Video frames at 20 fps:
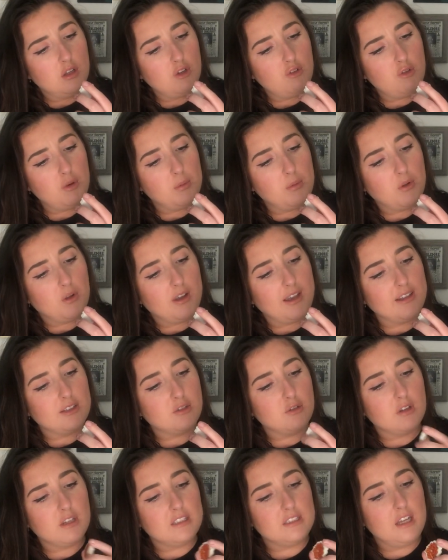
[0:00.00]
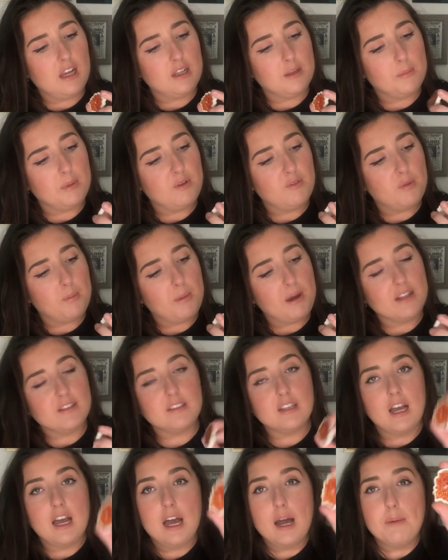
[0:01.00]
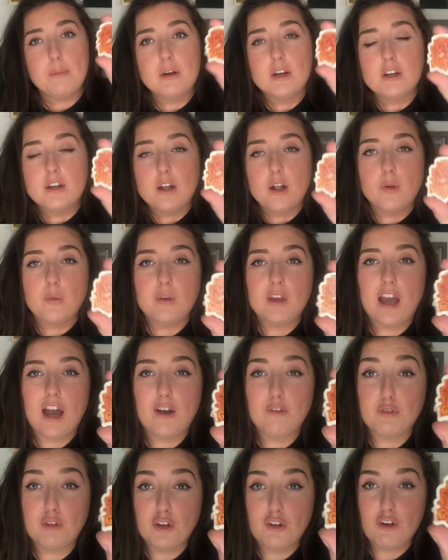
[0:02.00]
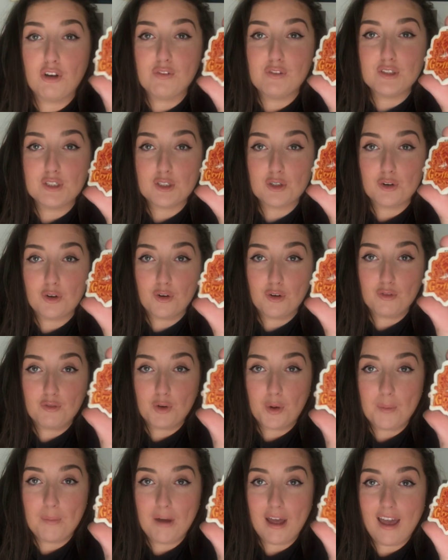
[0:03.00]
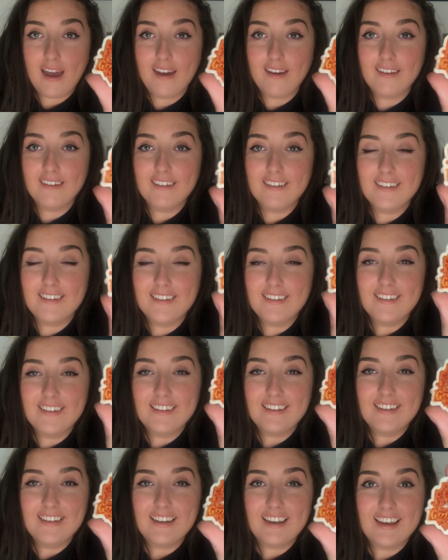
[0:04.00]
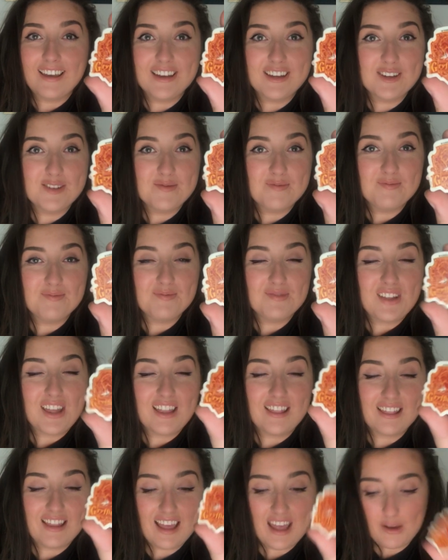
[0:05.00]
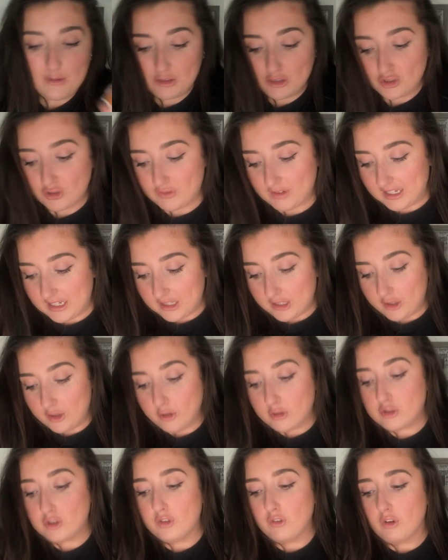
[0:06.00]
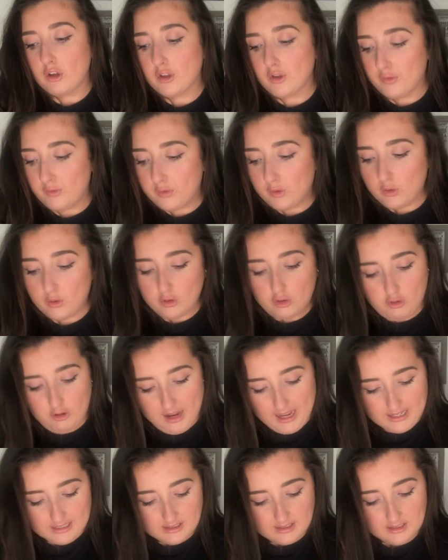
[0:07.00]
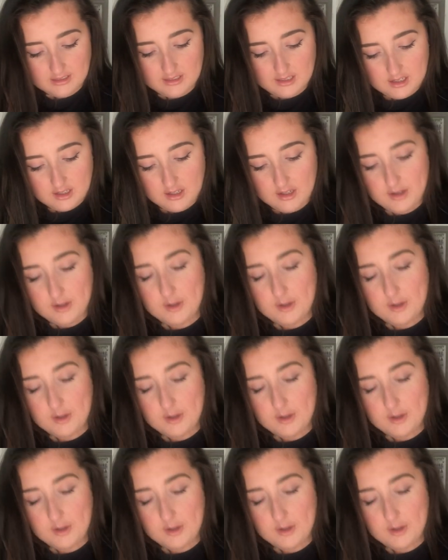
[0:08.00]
the shrub look like it's already had a bit of a bad time we have the griffins of autumn um in there which is really cute so you've got the full crest